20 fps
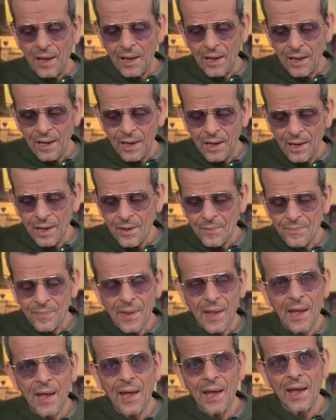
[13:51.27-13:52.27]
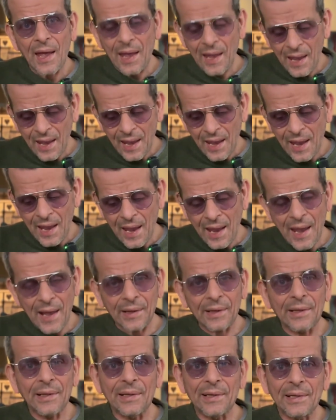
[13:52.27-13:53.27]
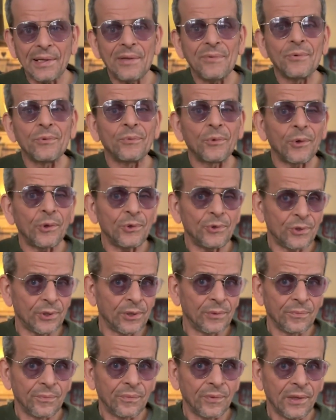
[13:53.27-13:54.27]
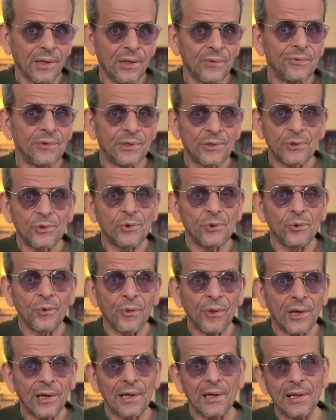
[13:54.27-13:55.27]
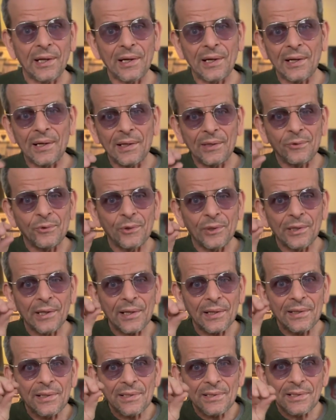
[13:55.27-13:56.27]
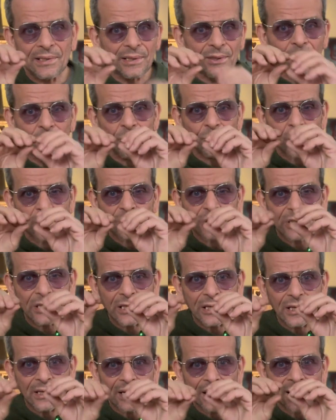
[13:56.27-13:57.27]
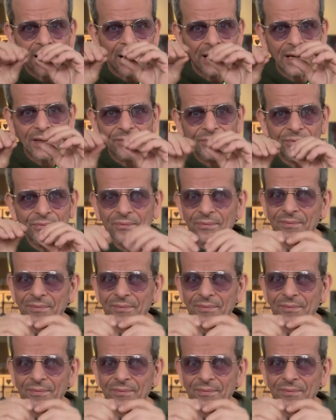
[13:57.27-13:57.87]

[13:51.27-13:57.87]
And even worse, if it's too thick a layer, you can get these little crusty, kind of